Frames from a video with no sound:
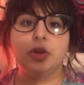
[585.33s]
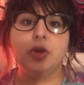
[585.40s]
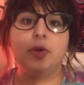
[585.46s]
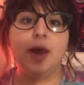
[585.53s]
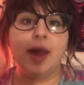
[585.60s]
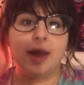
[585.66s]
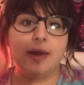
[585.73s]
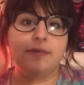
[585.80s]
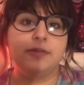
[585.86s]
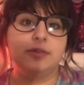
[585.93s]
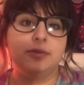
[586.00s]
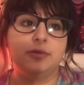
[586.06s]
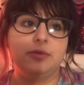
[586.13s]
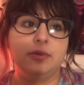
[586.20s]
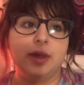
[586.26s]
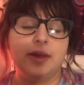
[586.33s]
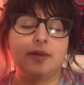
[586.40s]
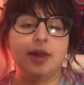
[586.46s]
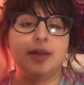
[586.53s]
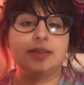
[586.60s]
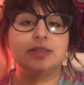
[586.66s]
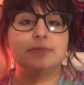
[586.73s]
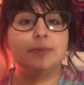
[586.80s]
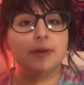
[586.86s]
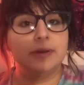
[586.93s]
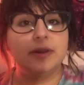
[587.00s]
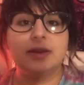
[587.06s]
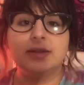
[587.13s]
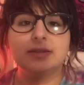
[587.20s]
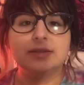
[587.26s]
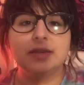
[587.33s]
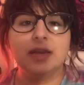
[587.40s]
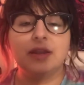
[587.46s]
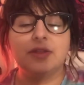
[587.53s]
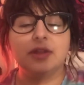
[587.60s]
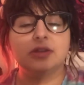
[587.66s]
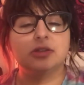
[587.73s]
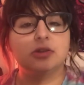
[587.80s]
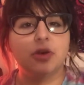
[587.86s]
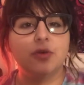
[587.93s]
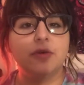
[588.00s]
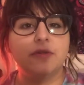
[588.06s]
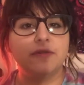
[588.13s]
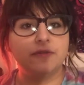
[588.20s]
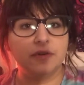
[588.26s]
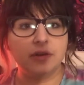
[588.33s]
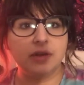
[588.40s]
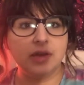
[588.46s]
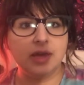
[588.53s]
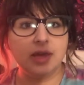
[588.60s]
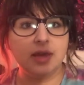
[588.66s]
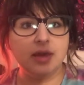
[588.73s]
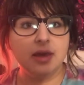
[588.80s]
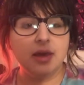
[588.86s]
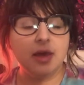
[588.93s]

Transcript: you have to experience it, I think, to know it fully.